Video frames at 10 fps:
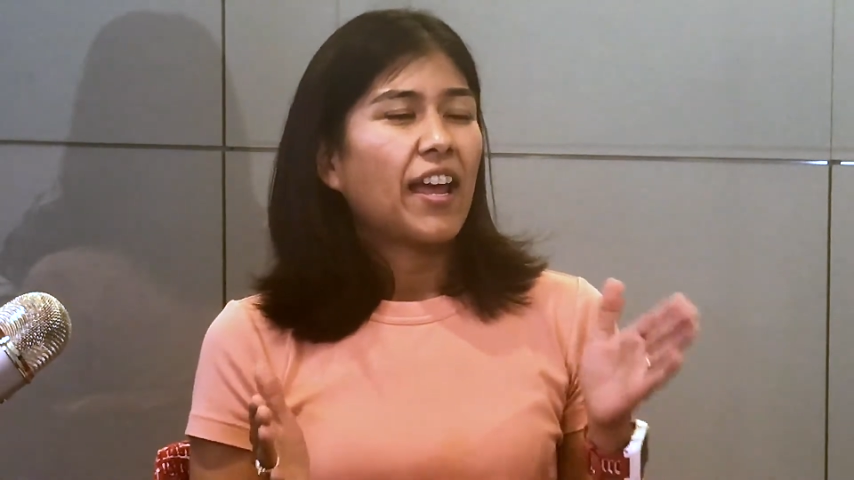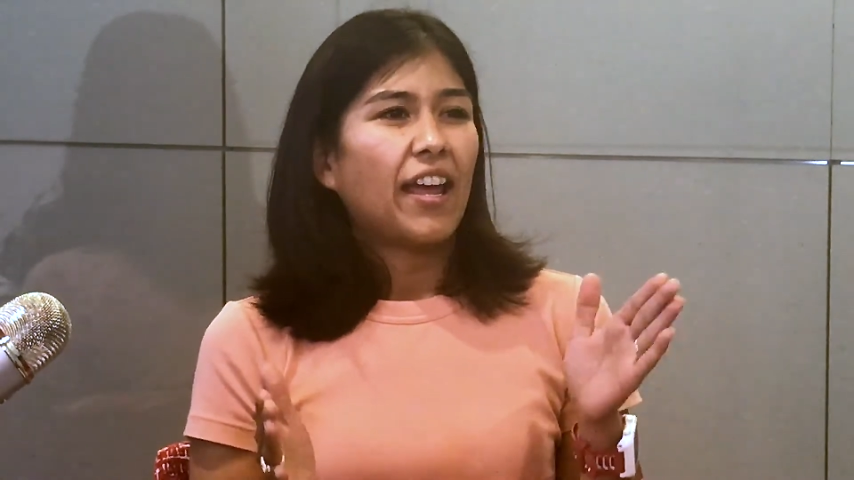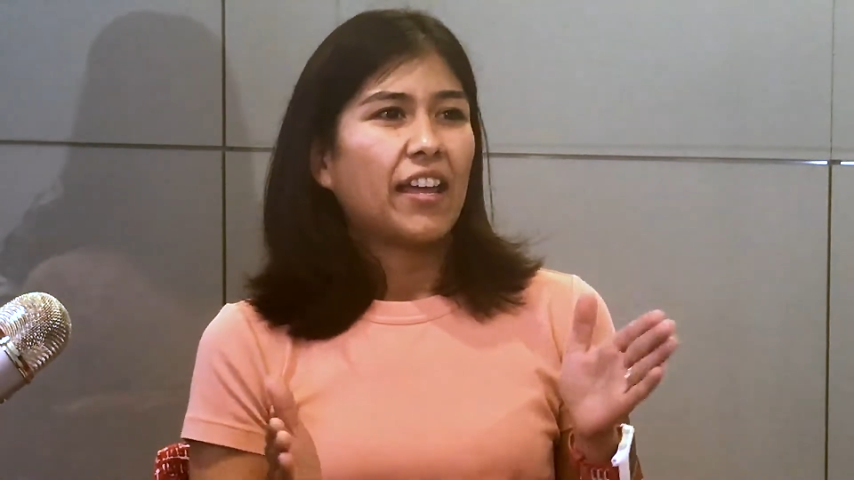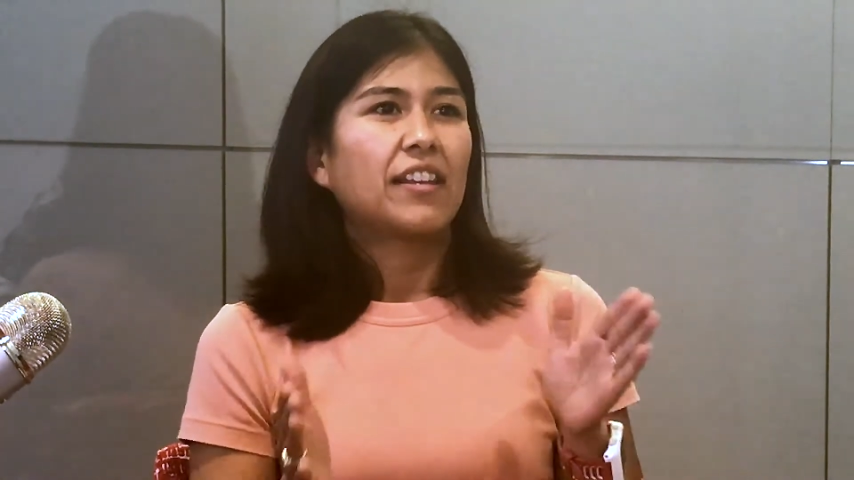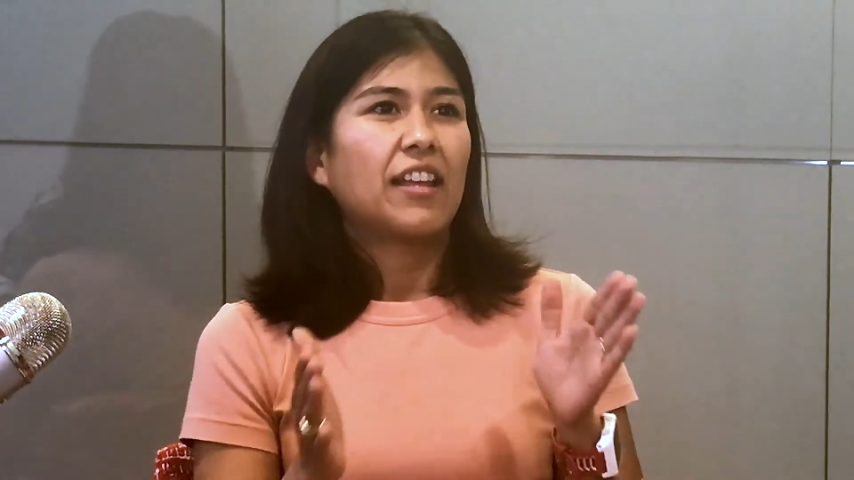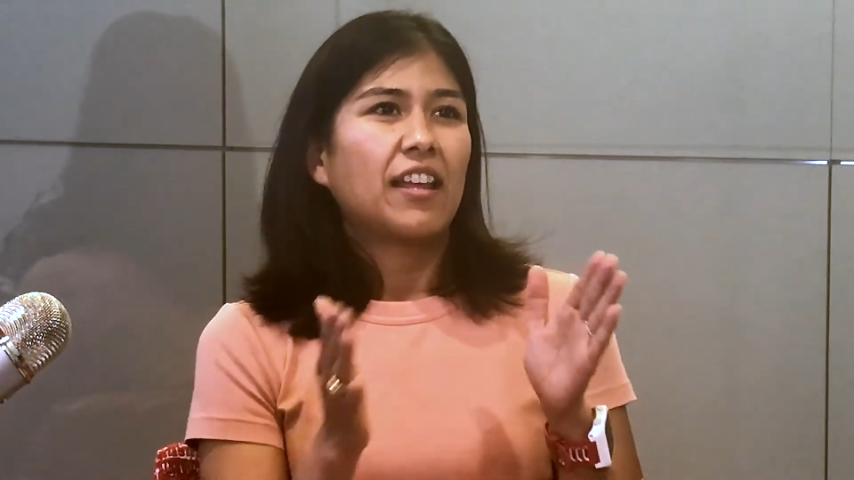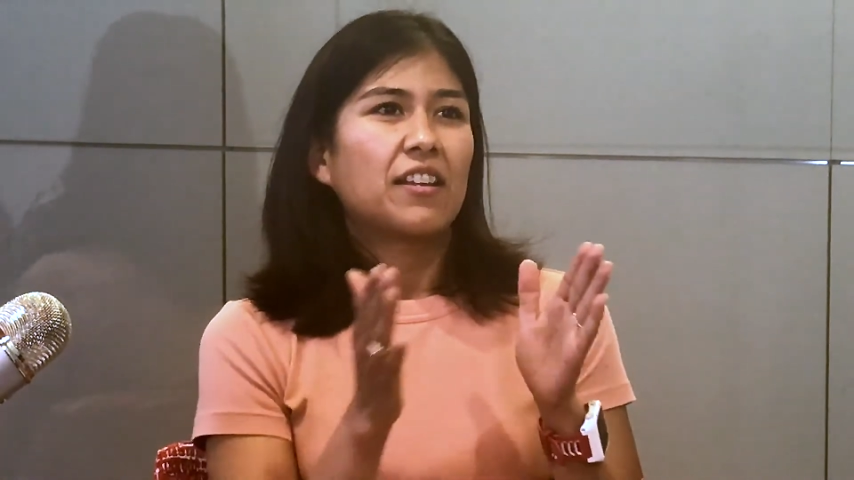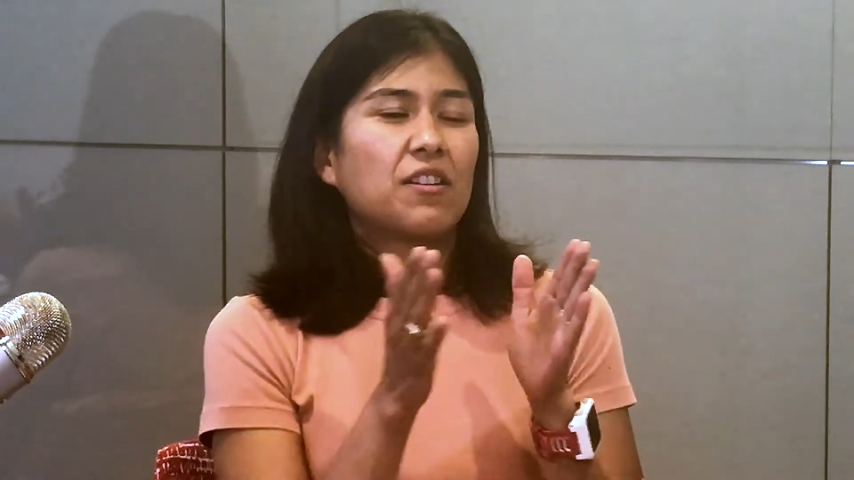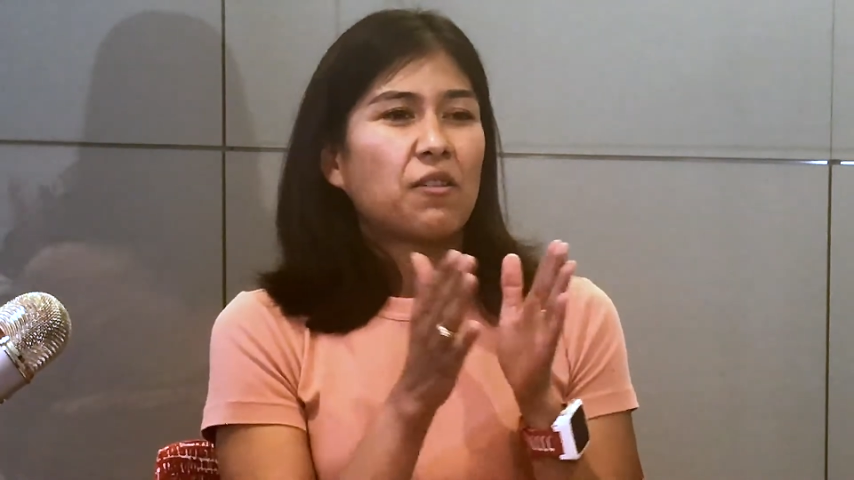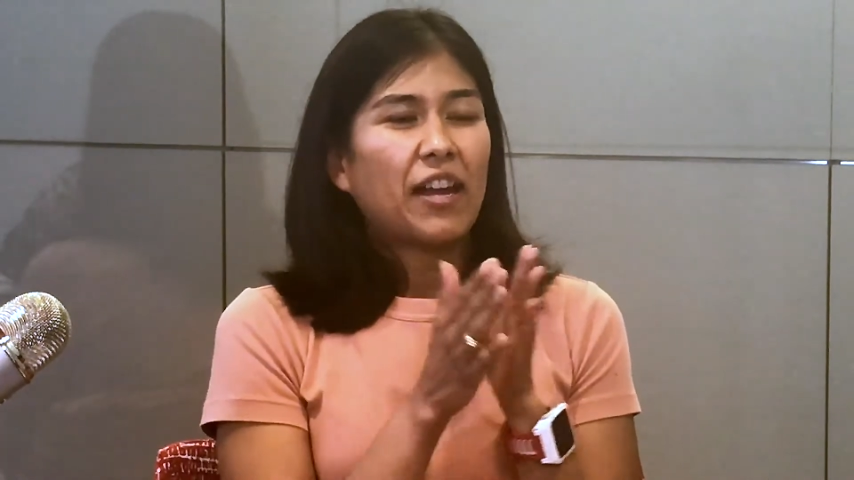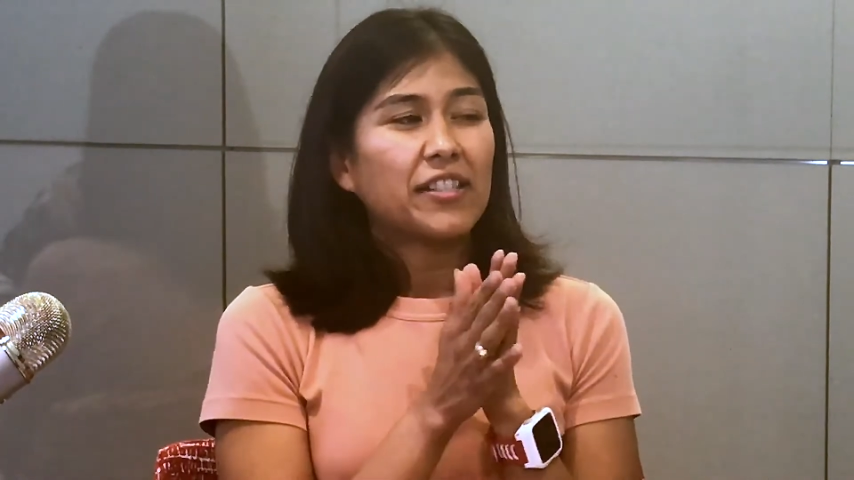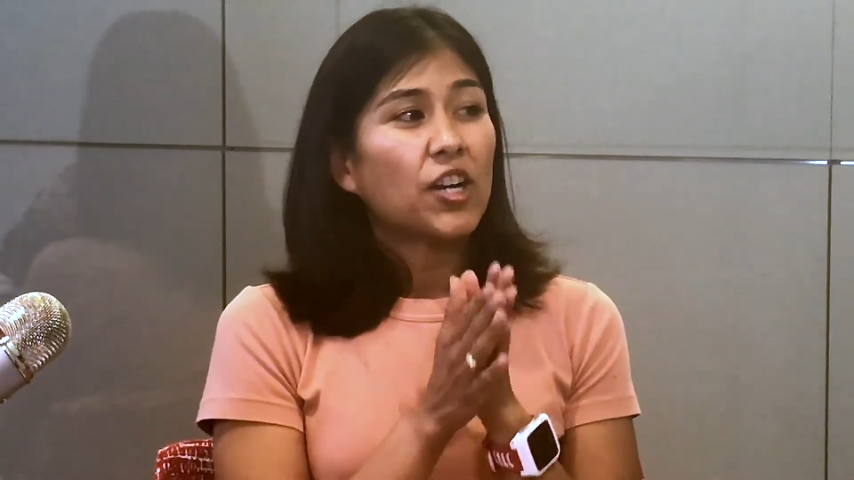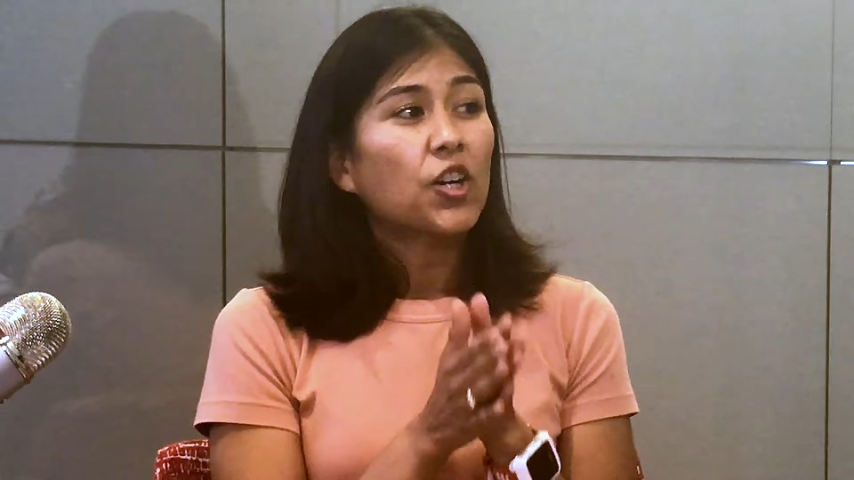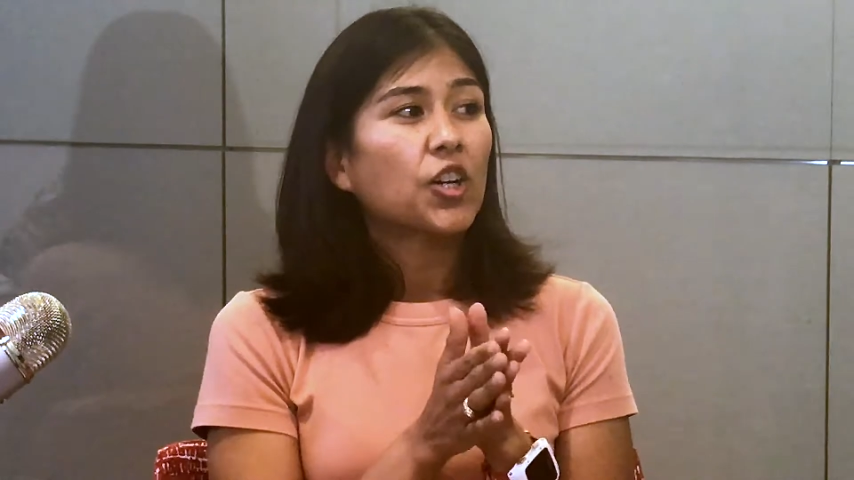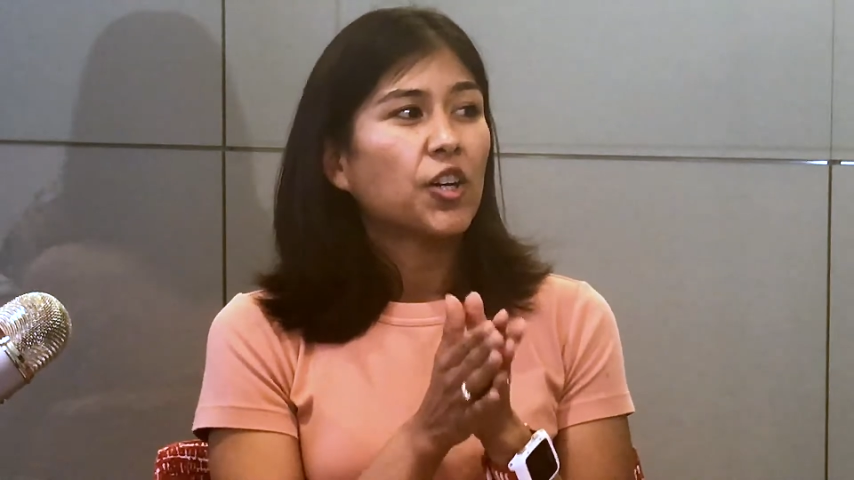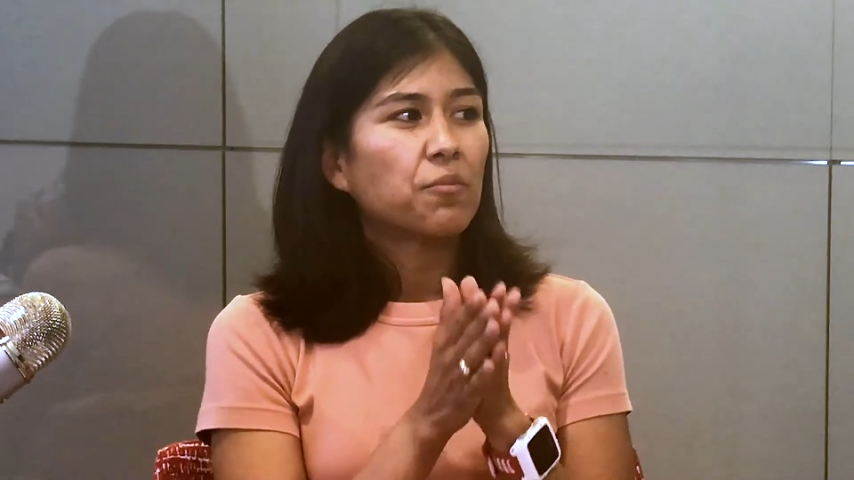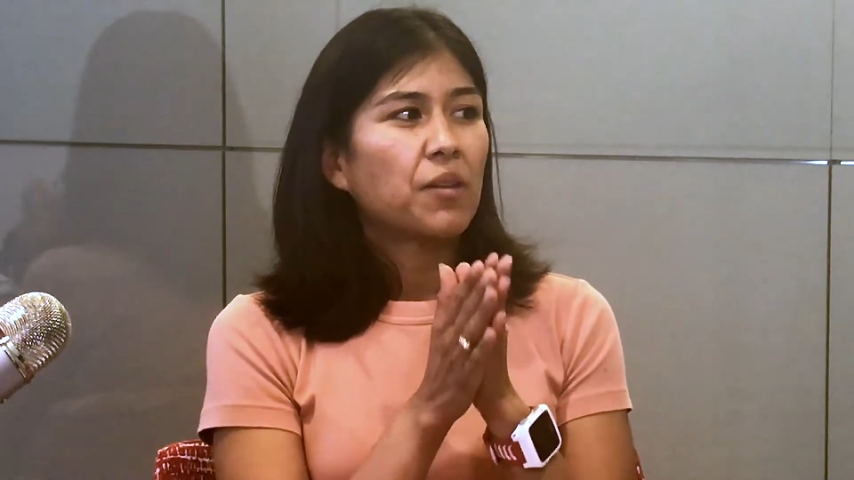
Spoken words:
and I tell her,